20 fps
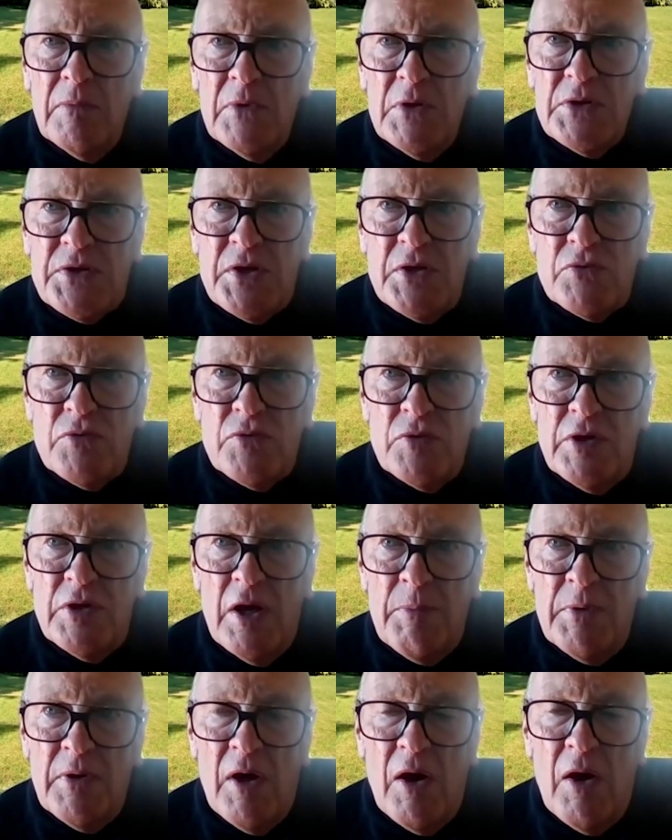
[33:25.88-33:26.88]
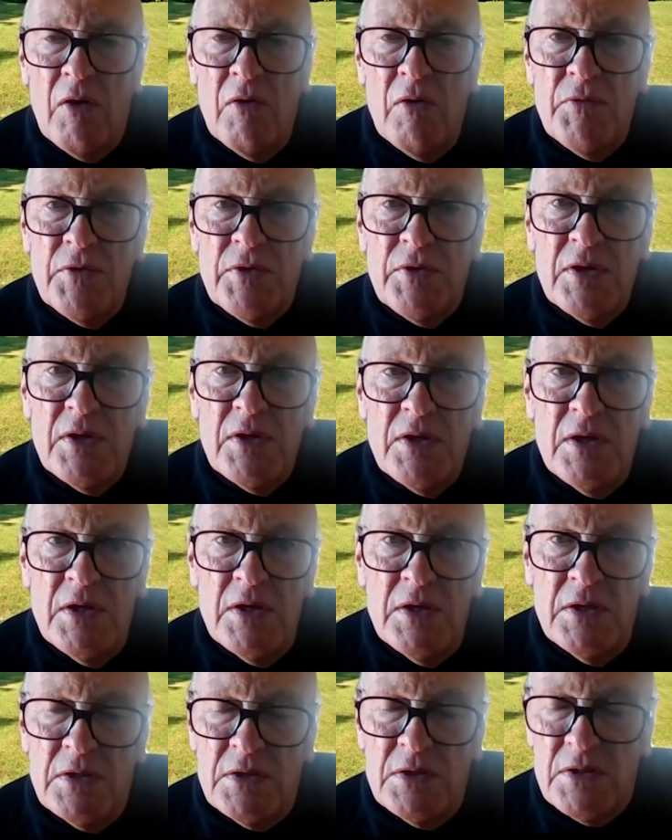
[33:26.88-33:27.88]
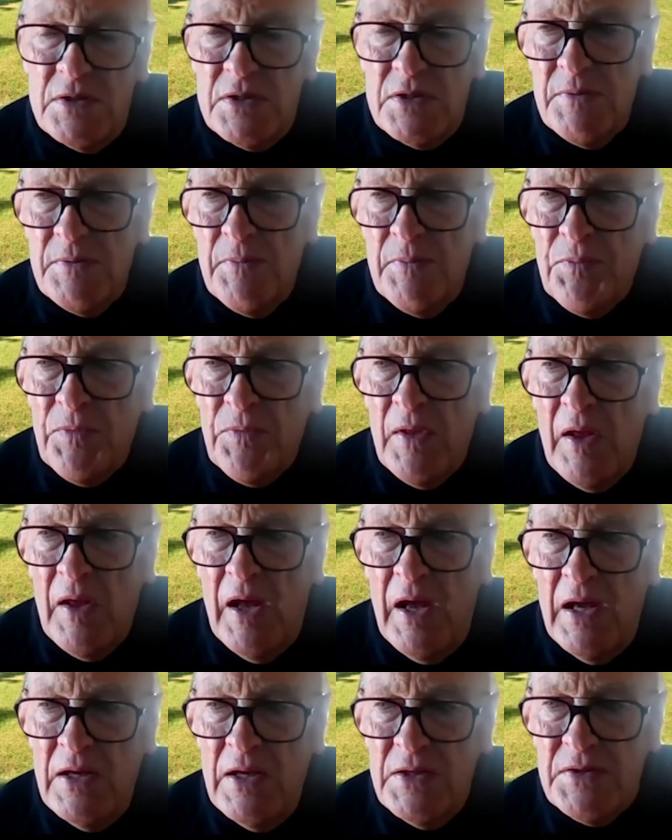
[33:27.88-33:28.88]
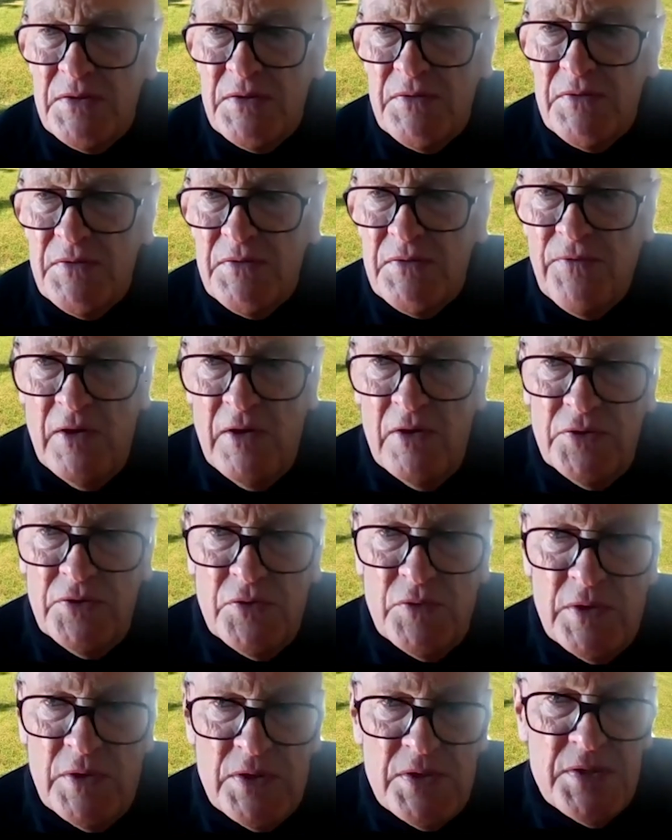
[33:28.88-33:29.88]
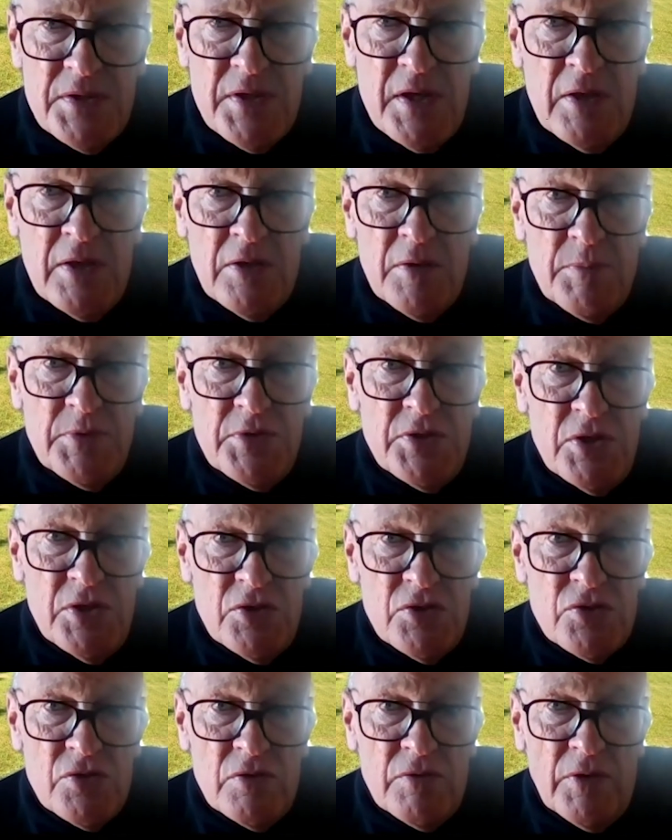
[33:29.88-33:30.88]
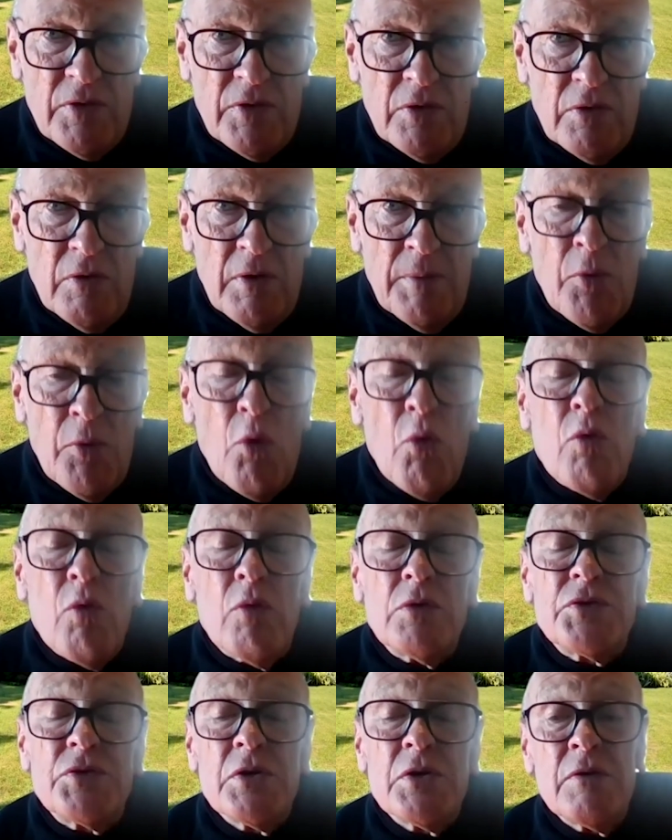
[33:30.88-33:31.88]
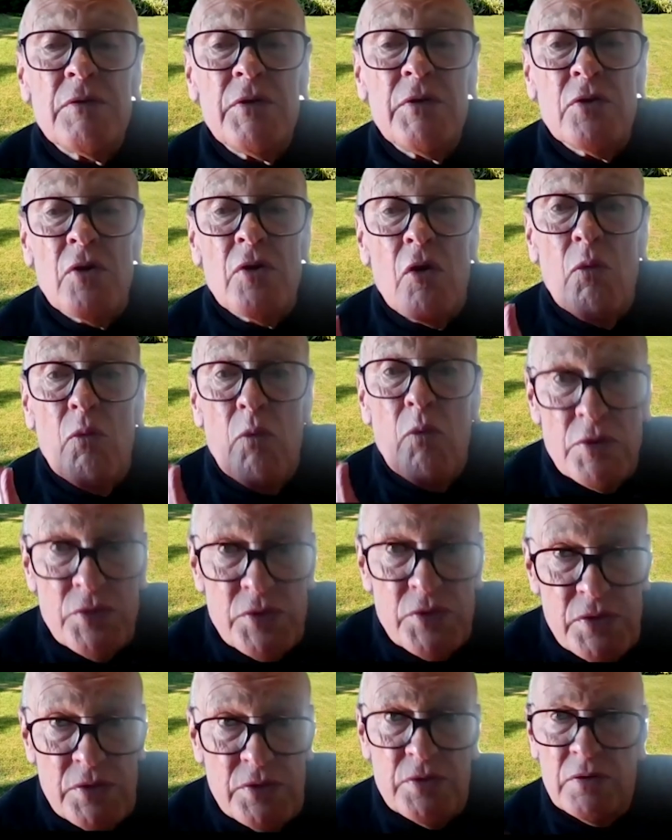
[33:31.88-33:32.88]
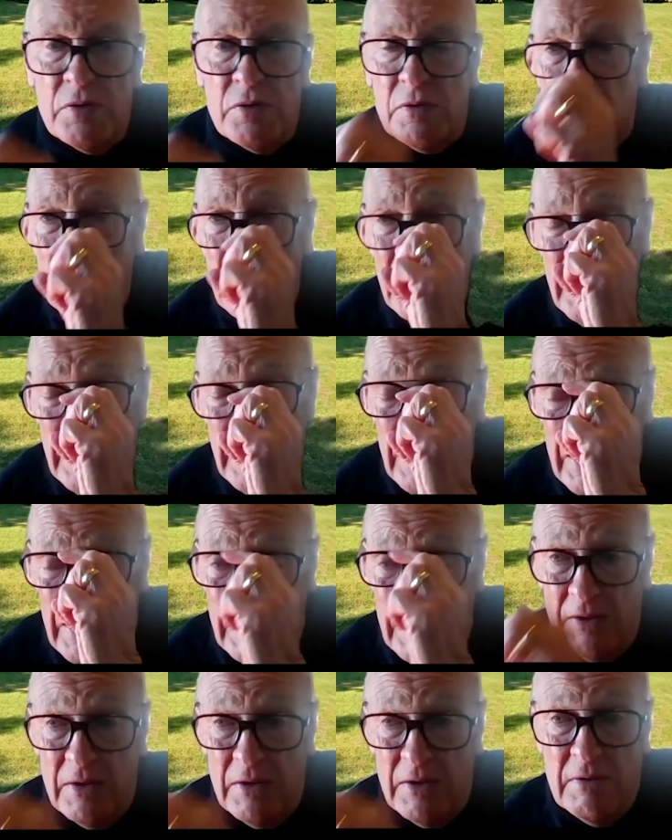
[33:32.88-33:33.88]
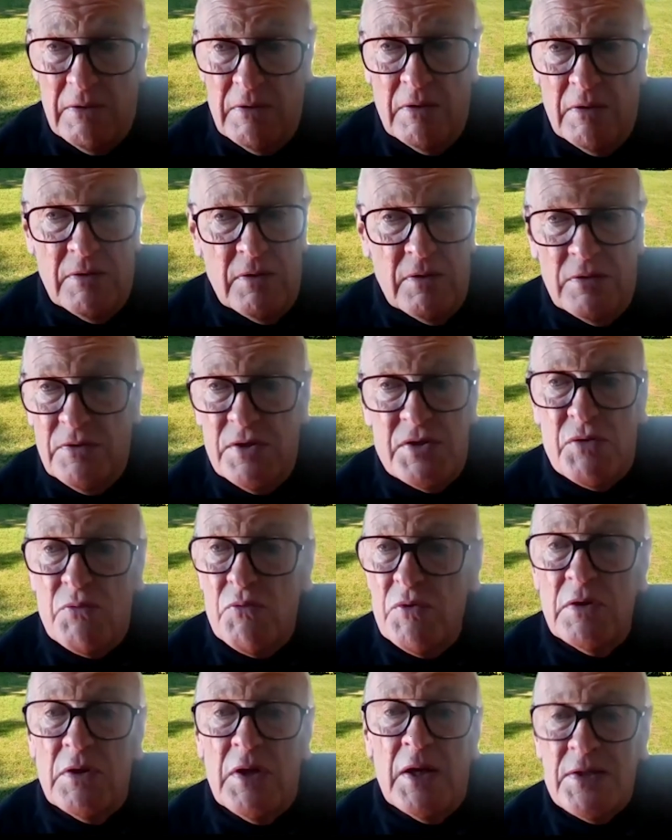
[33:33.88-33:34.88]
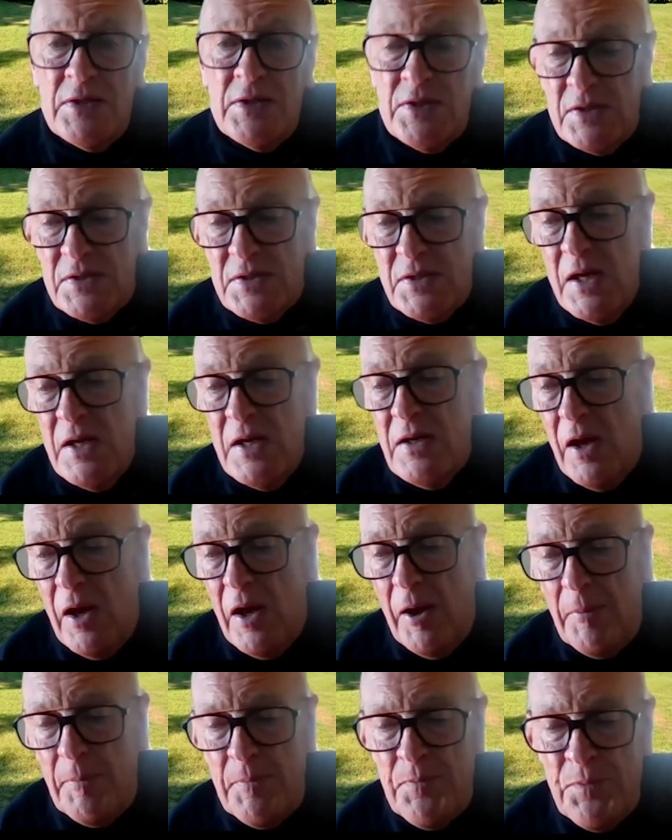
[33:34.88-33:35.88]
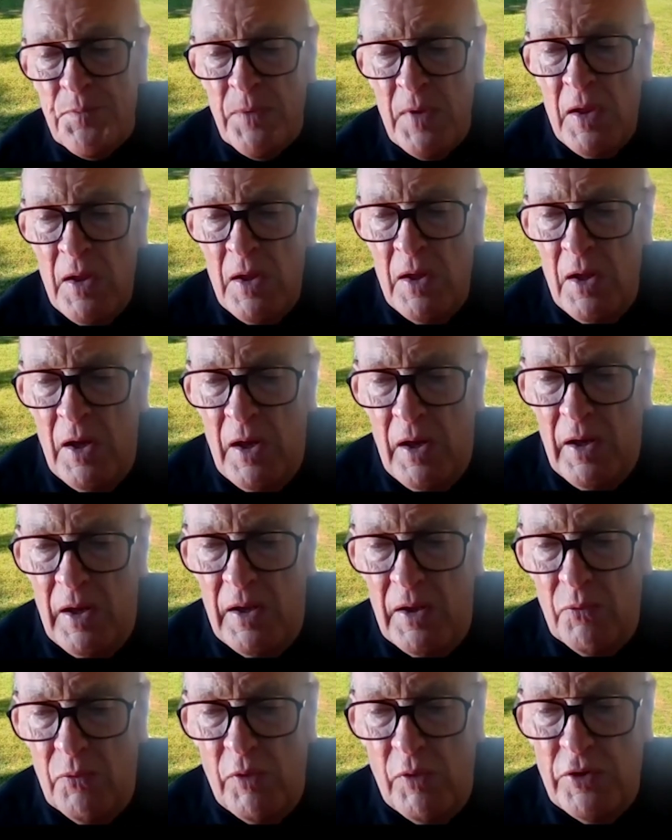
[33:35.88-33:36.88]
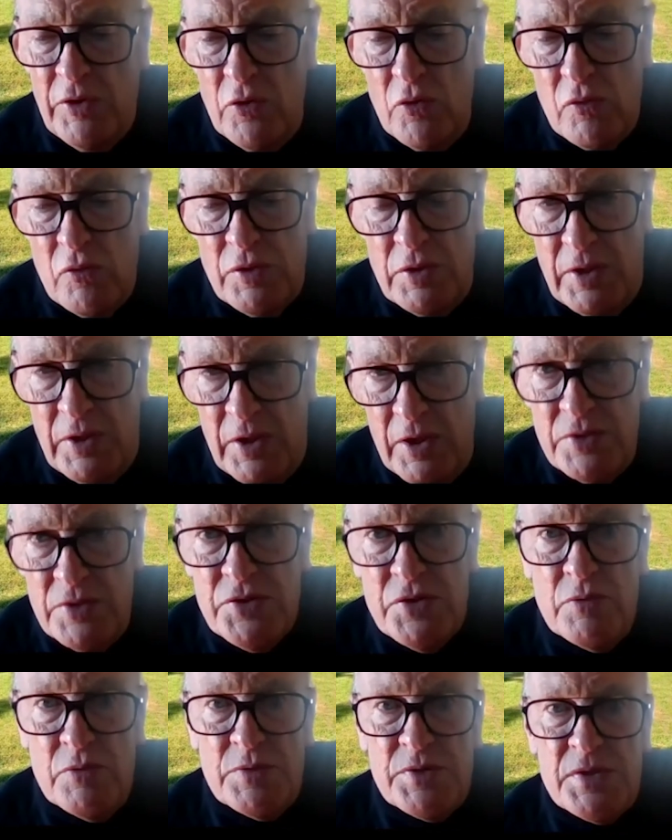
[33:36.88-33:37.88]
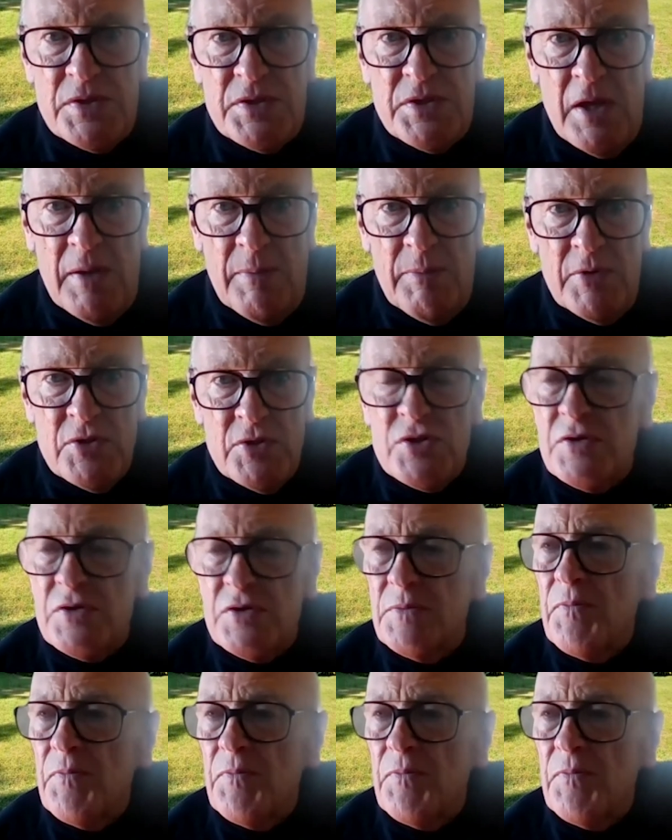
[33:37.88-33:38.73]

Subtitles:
central government over the years has failed to understand the potential of local government, or alternatively not wanted to. And there's a real classic standout. When the Auckland Council was established,